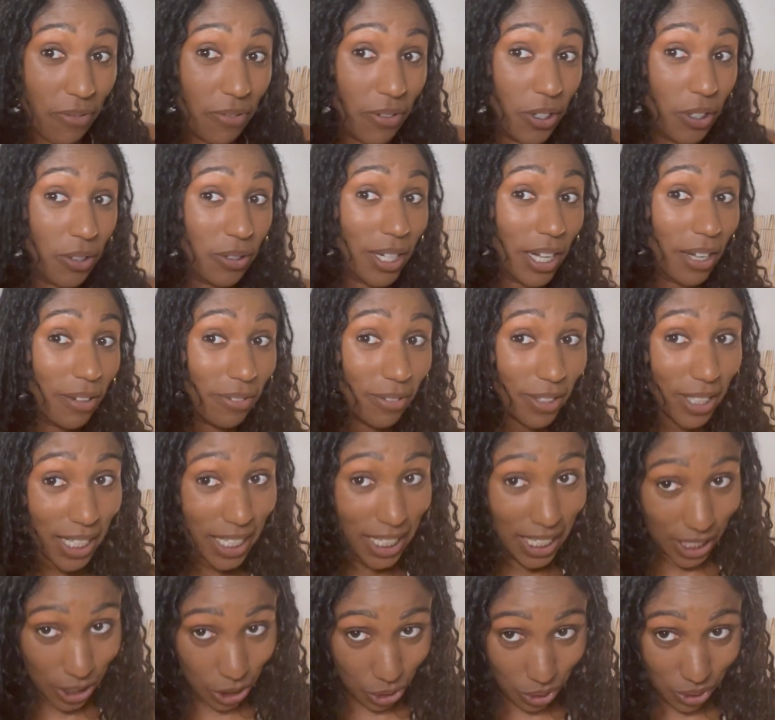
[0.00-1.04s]
you definitely
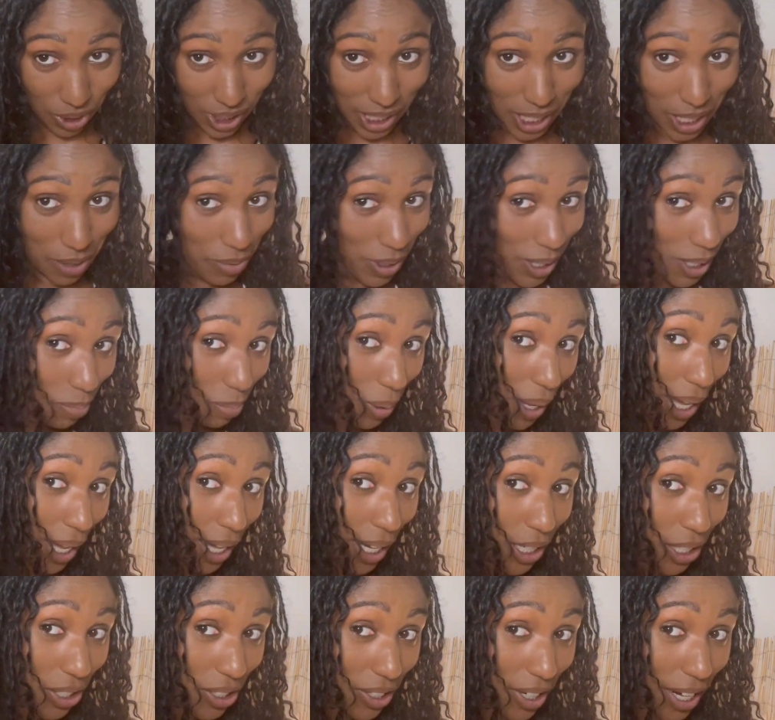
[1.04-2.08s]
need to see what's
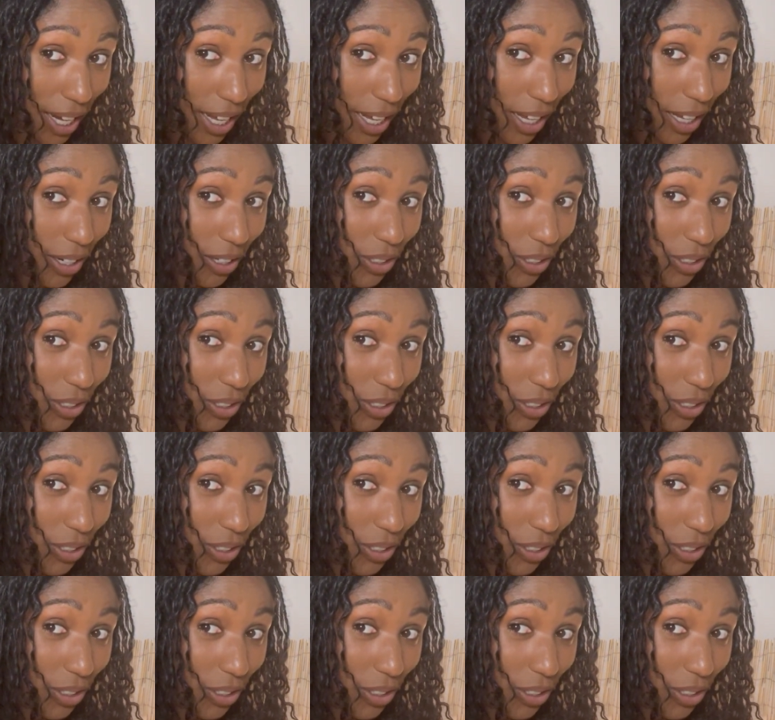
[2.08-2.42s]
behind your head.